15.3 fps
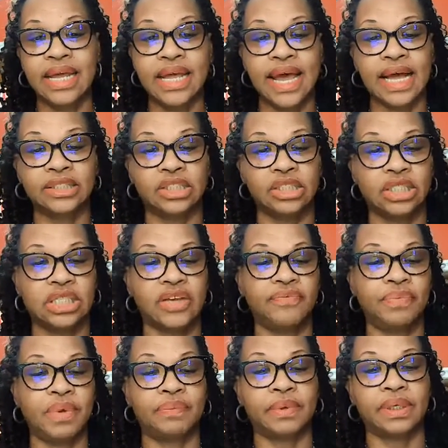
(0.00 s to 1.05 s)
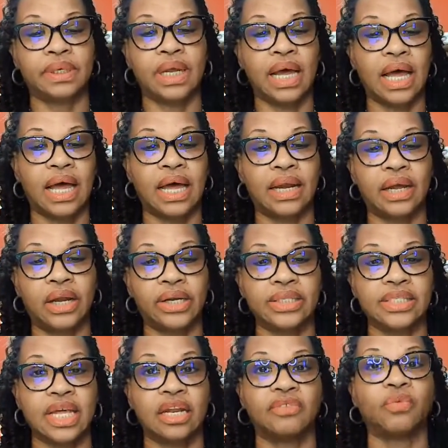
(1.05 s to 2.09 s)
and to just give people an
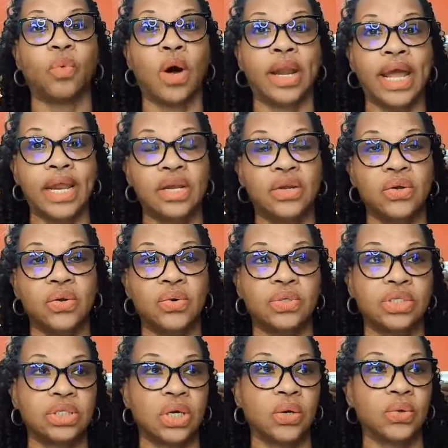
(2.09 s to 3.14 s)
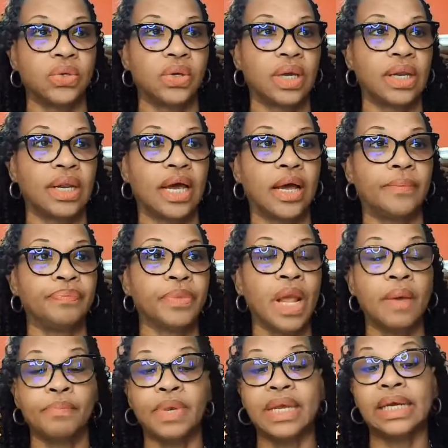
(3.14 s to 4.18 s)
understanding of what I do so you can
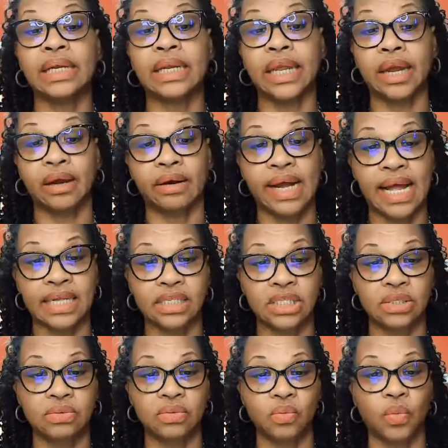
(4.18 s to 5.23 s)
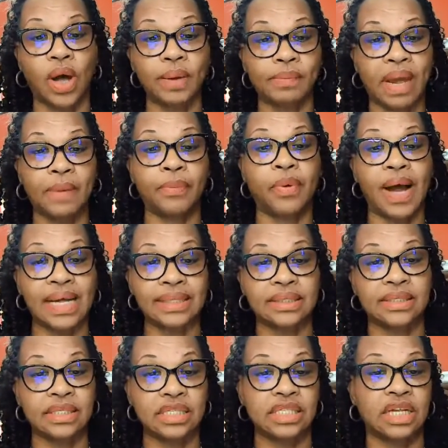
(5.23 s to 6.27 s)
be clear as to what my
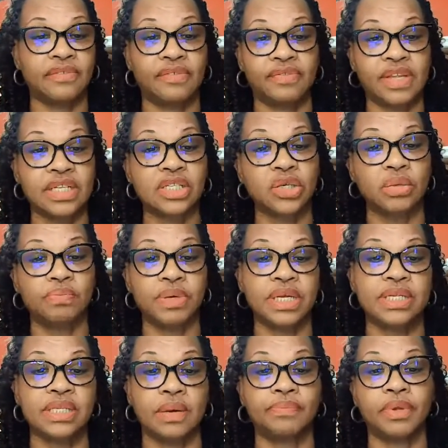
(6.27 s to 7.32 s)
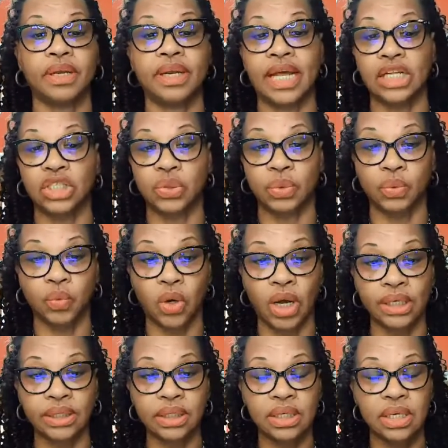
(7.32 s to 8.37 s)
process is and if this could be something that you would
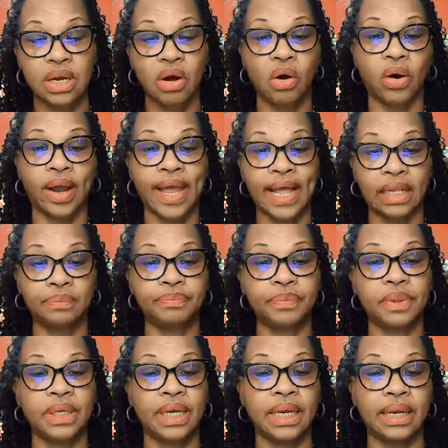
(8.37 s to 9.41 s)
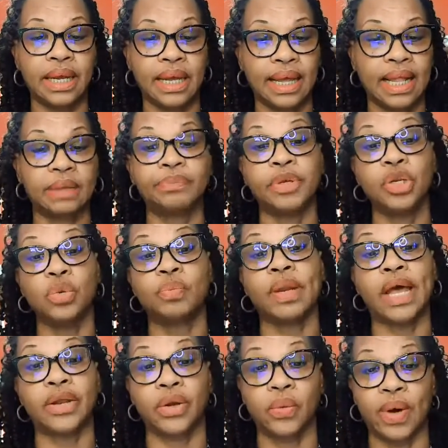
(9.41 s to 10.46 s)
want or help in helping you
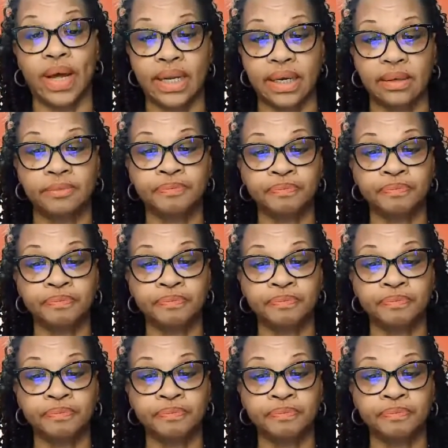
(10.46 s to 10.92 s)
plan your wedding.